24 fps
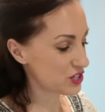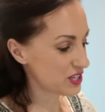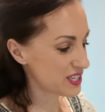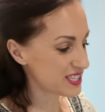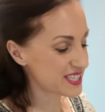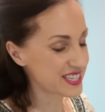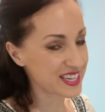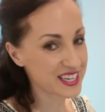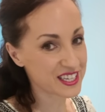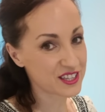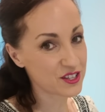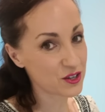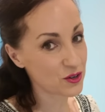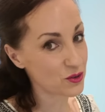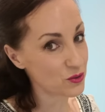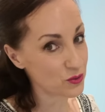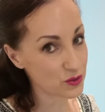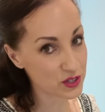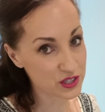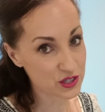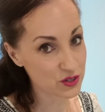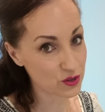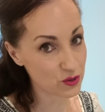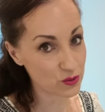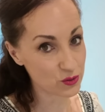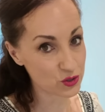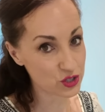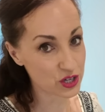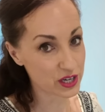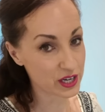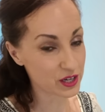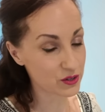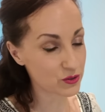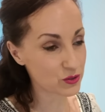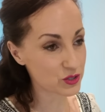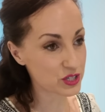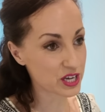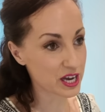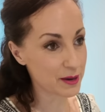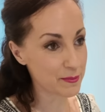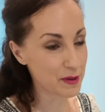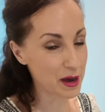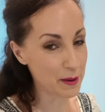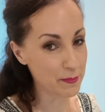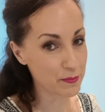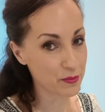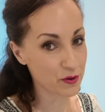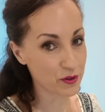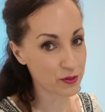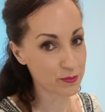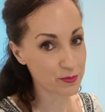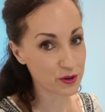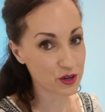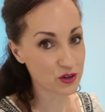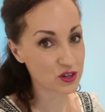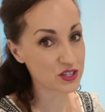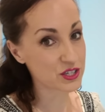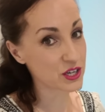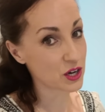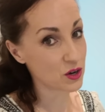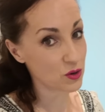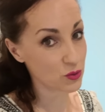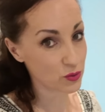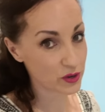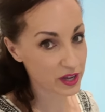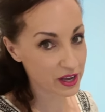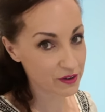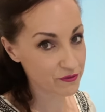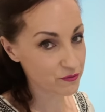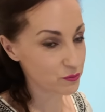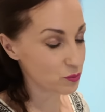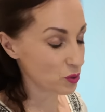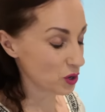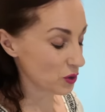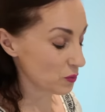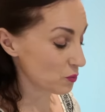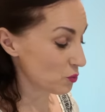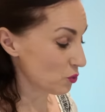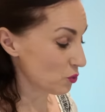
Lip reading: is like the only solution I could come up with because I only have one